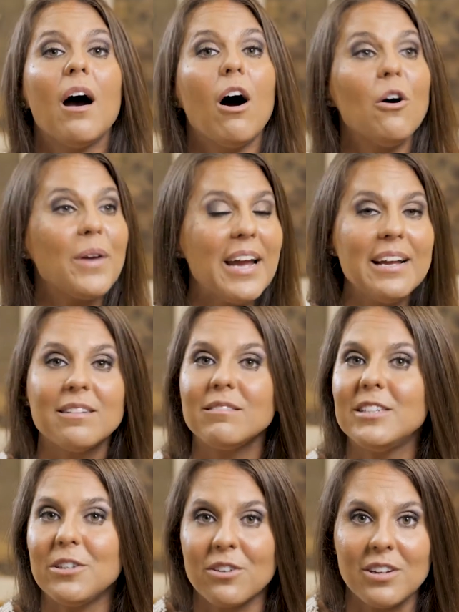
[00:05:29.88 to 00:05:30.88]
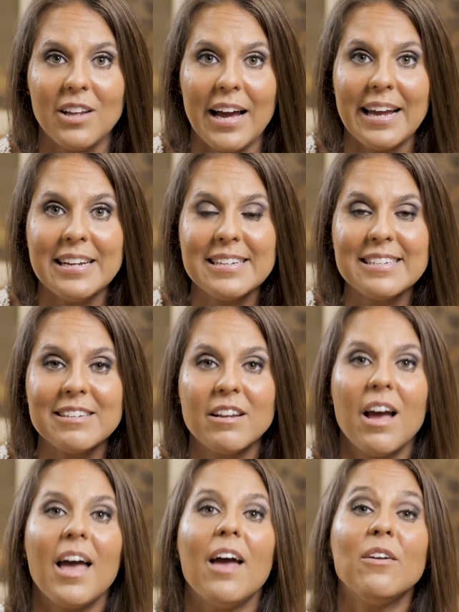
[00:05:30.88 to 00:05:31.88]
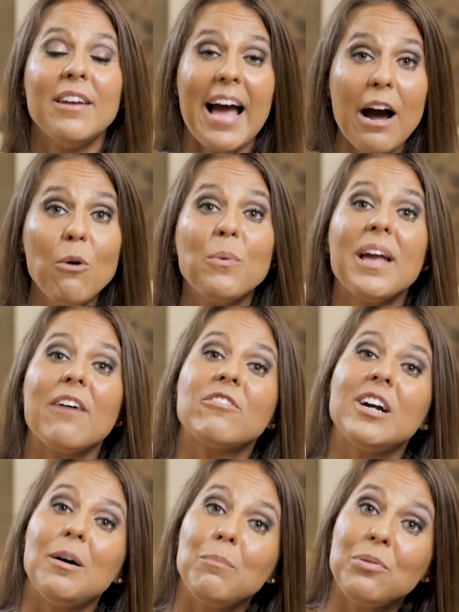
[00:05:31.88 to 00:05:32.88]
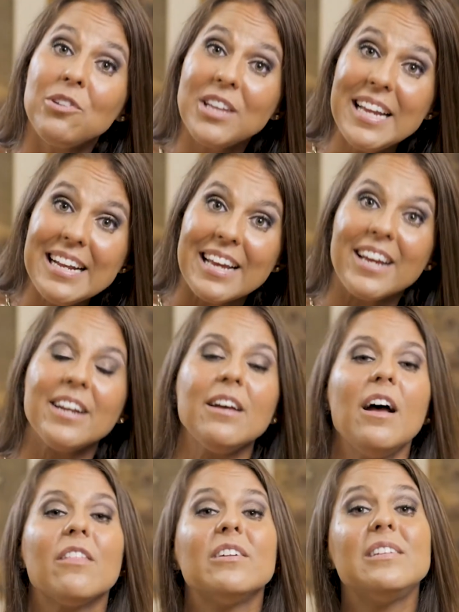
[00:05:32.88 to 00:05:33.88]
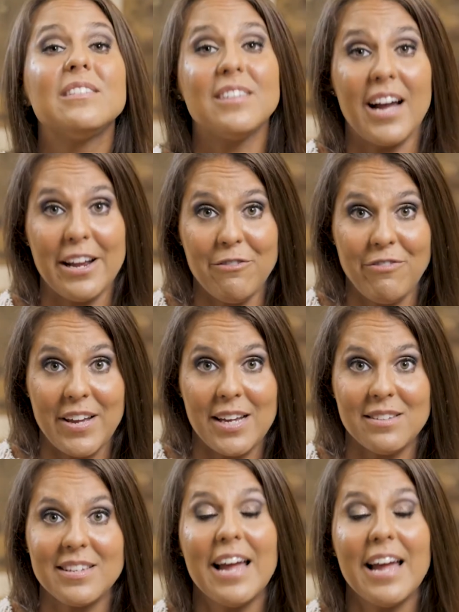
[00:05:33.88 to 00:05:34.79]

okay, dear client, now we have completed the design phase,